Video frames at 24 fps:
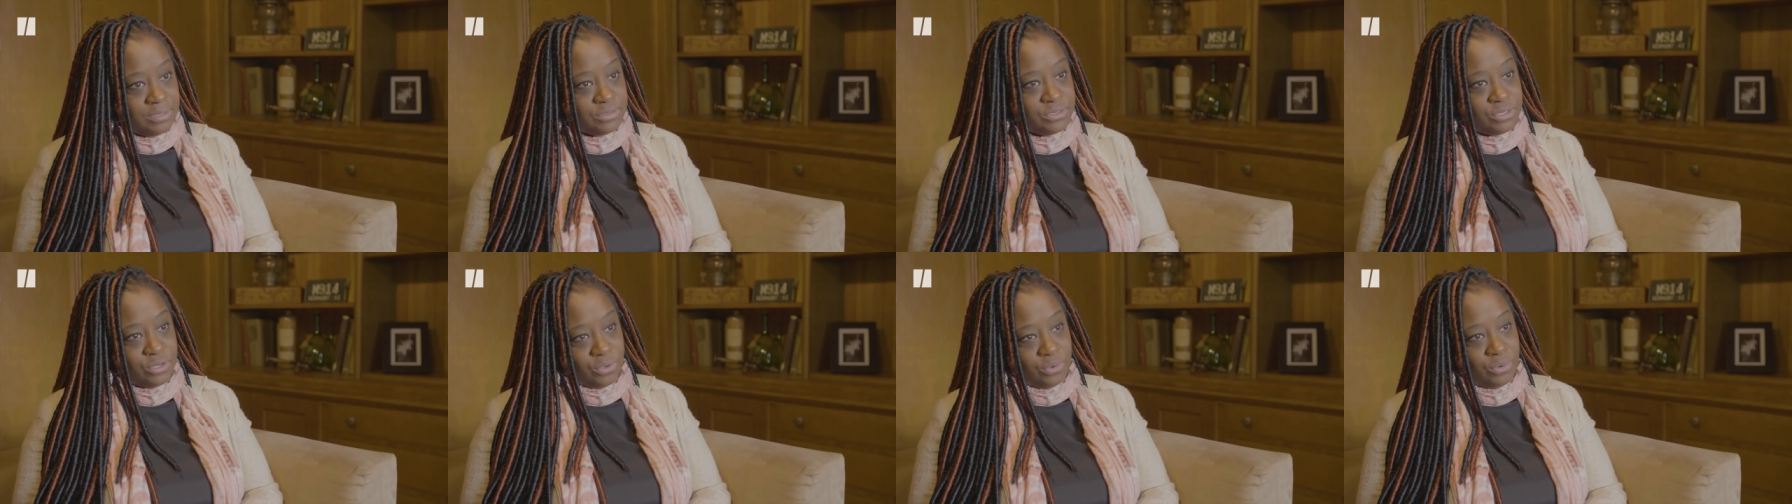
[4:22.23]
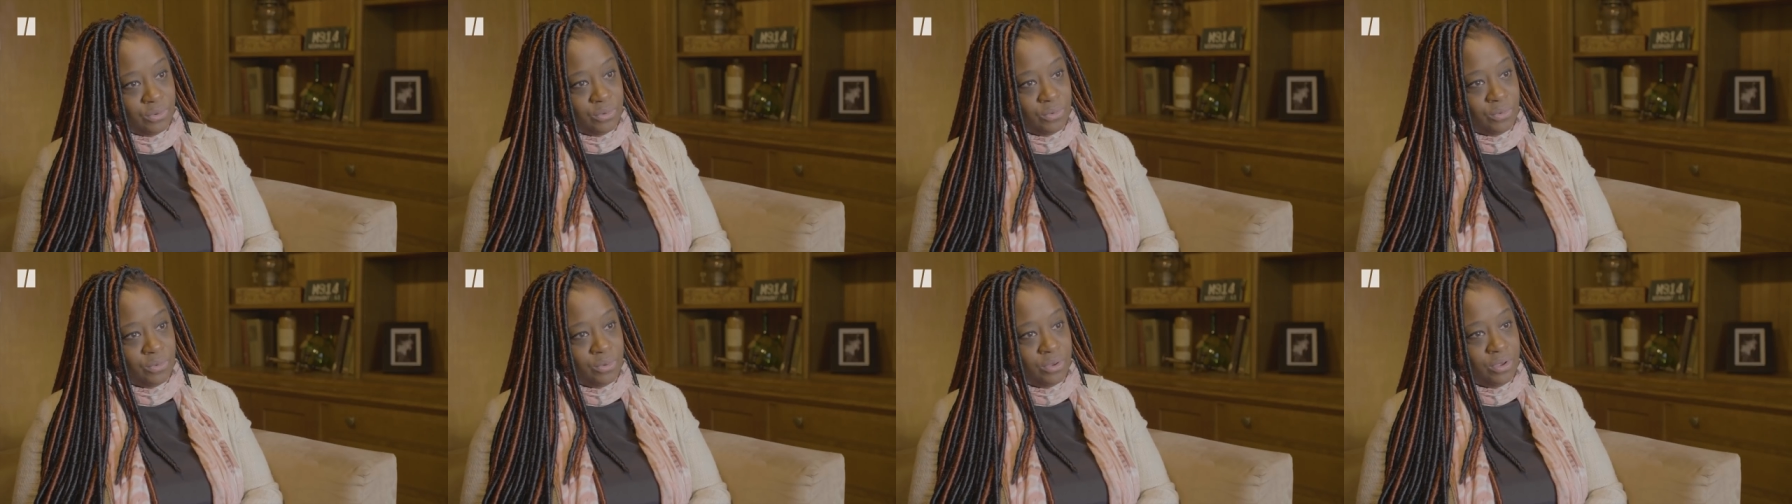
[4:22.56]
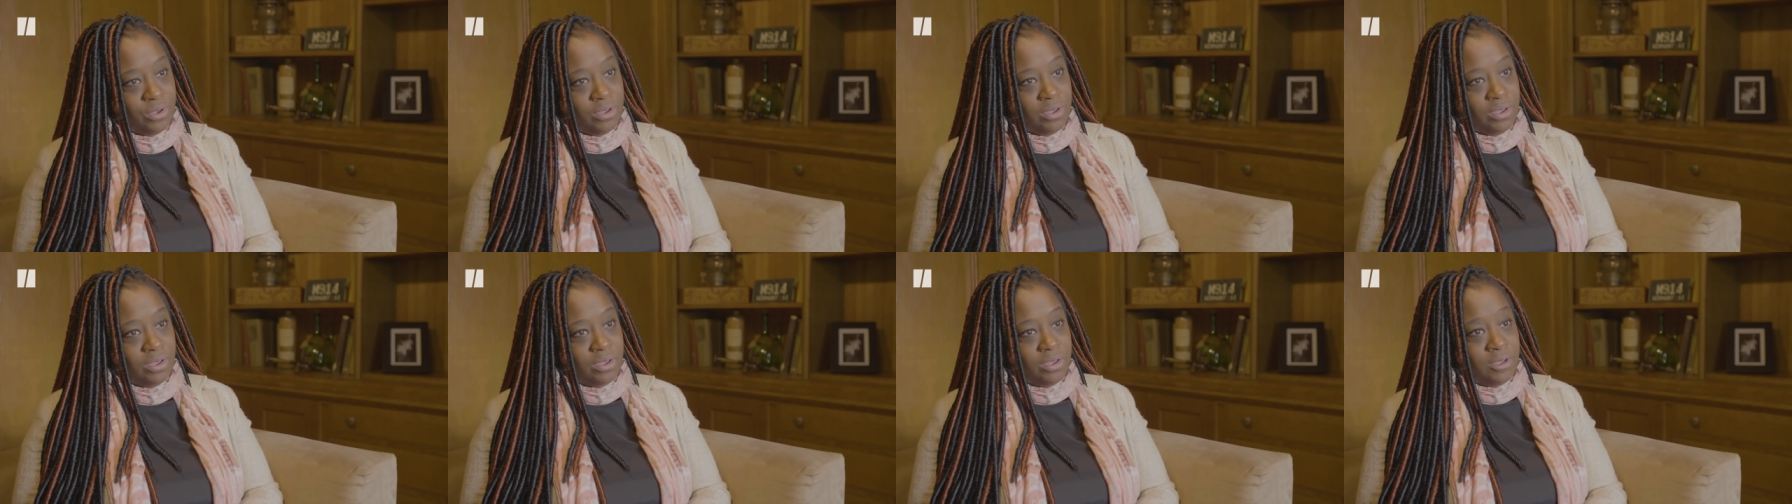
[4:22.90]
To,
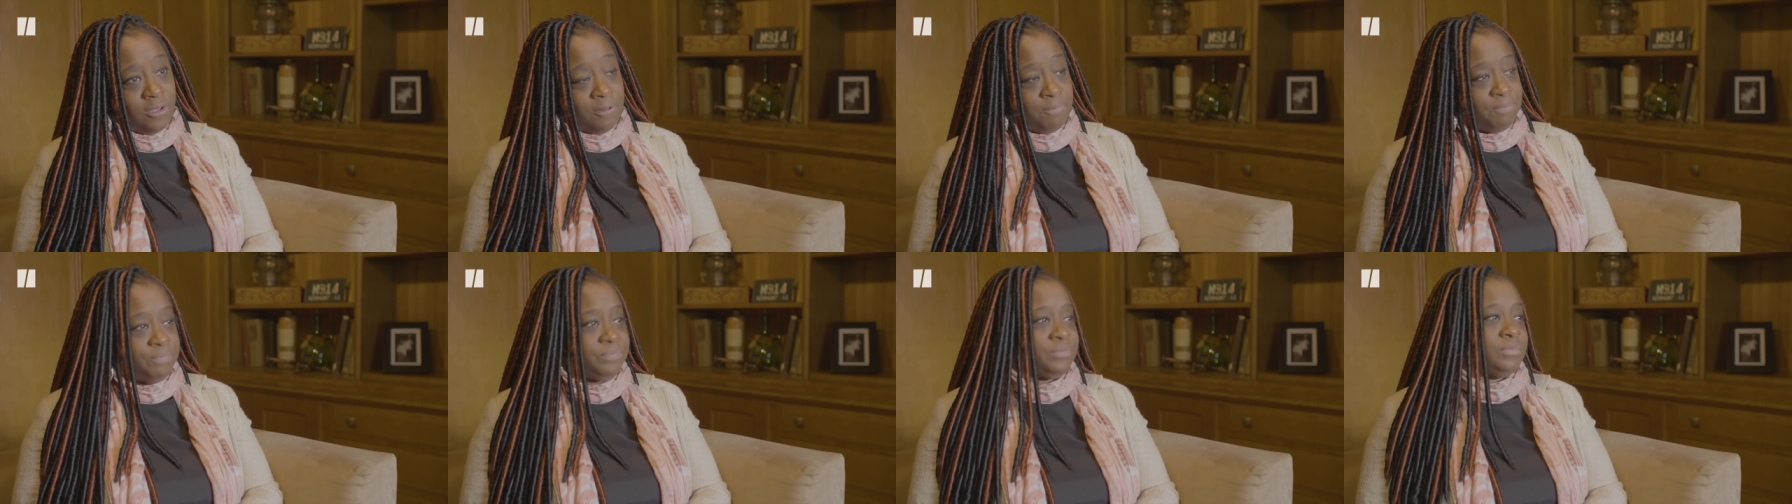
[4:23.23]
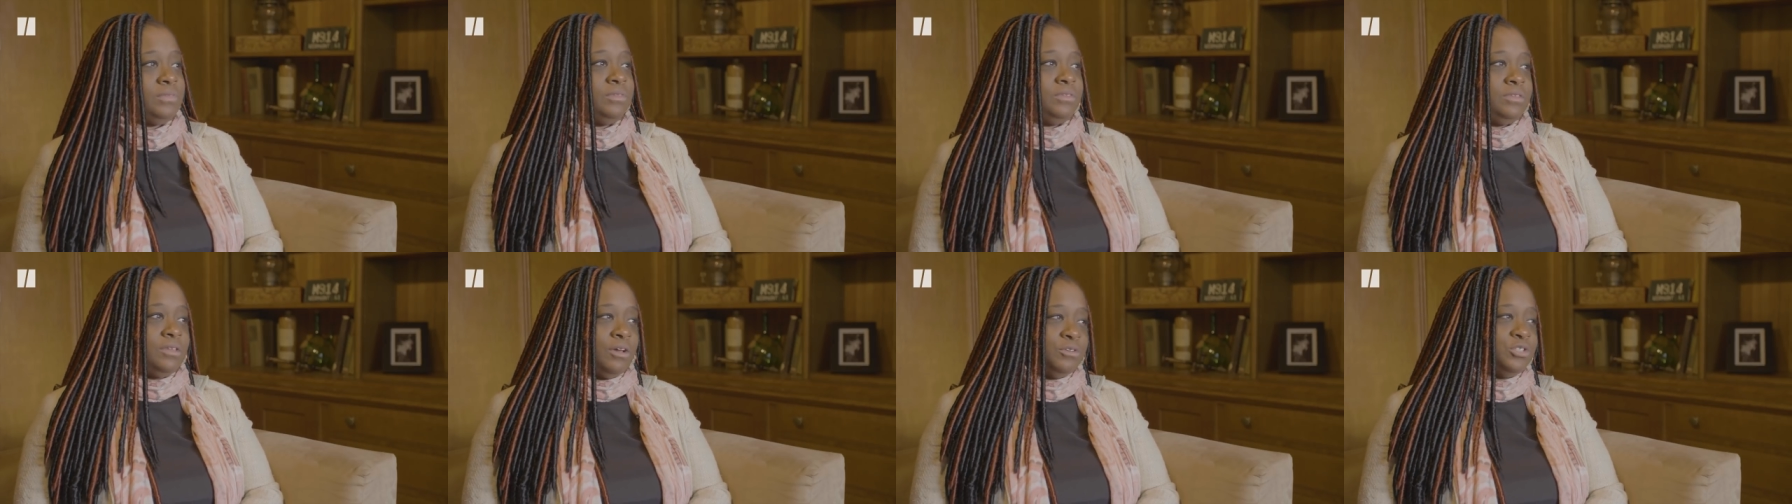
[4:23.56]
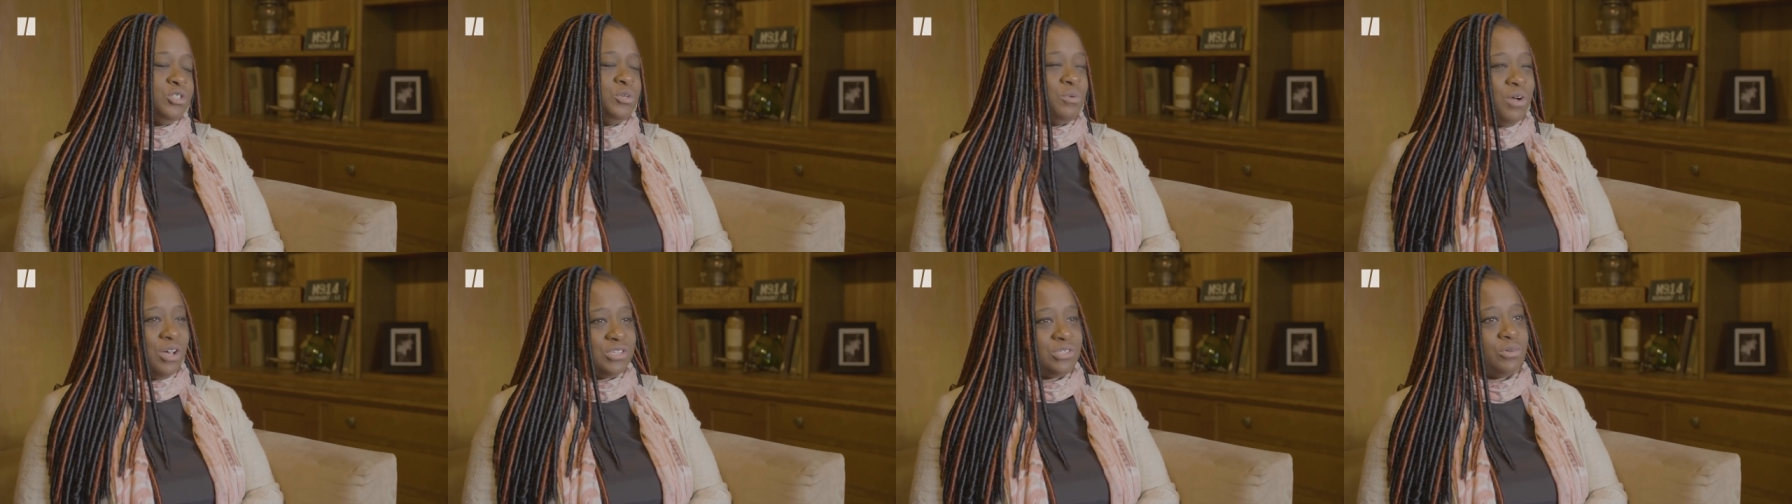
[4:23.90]

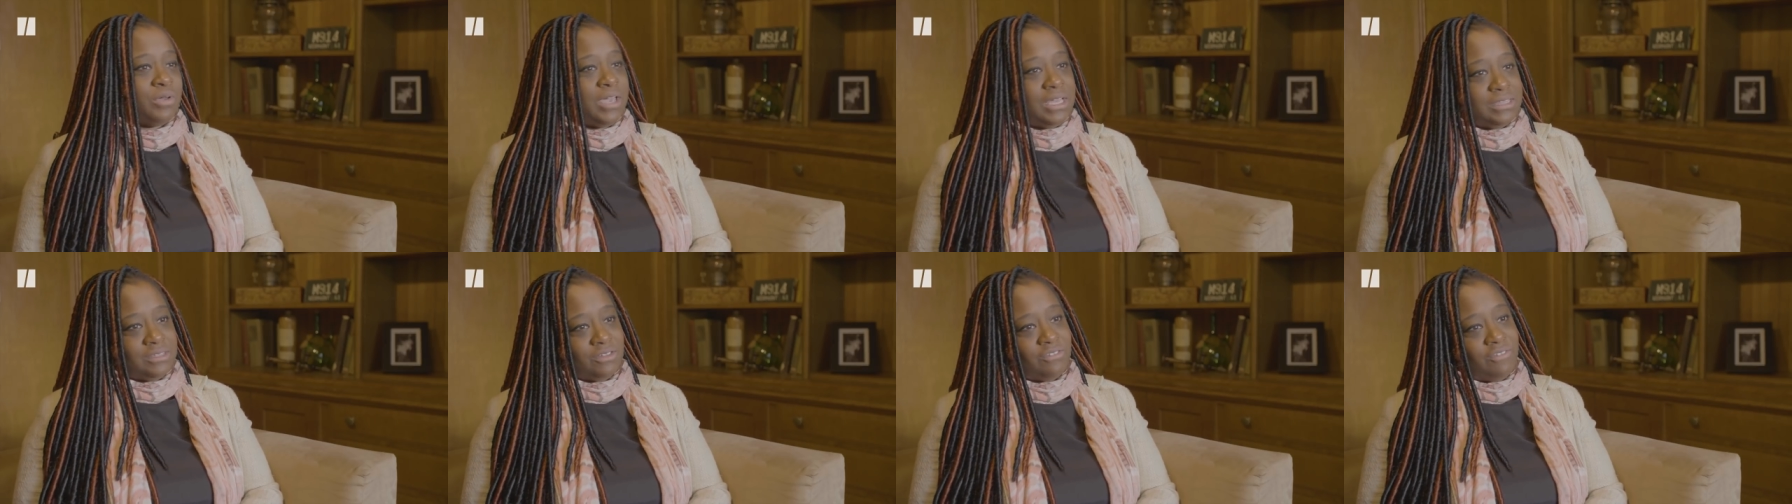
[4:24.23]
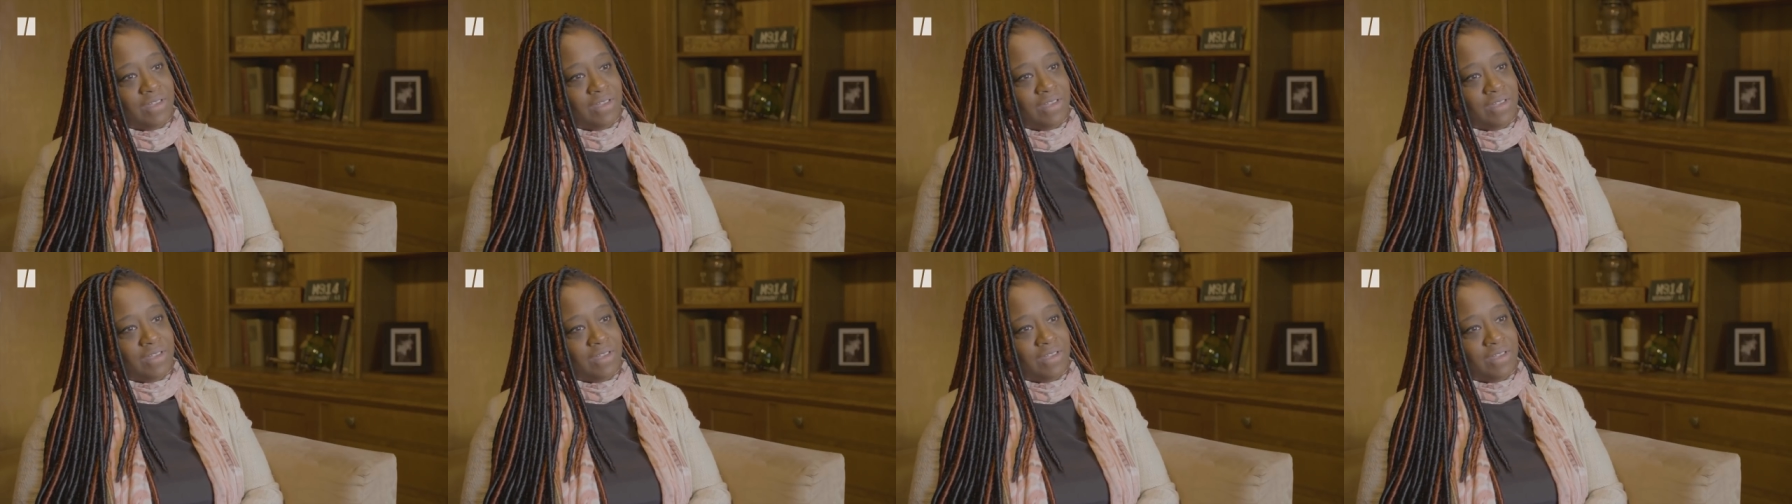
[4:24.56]
don't you also hate